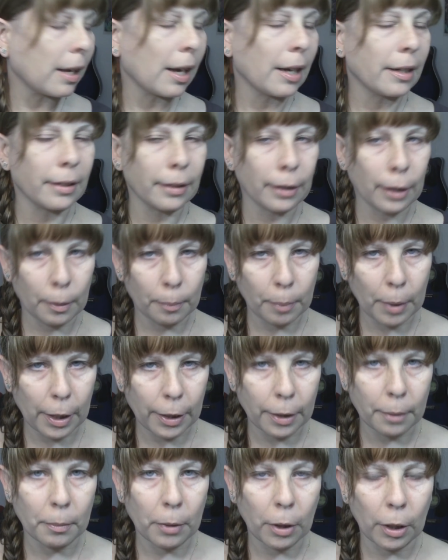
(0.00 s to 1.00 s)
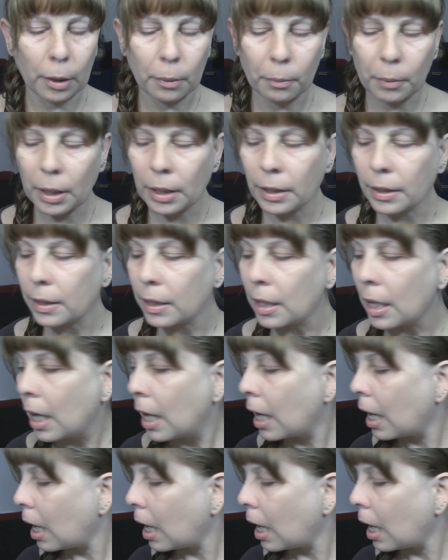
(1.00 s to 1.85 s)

I did not buy them all at once.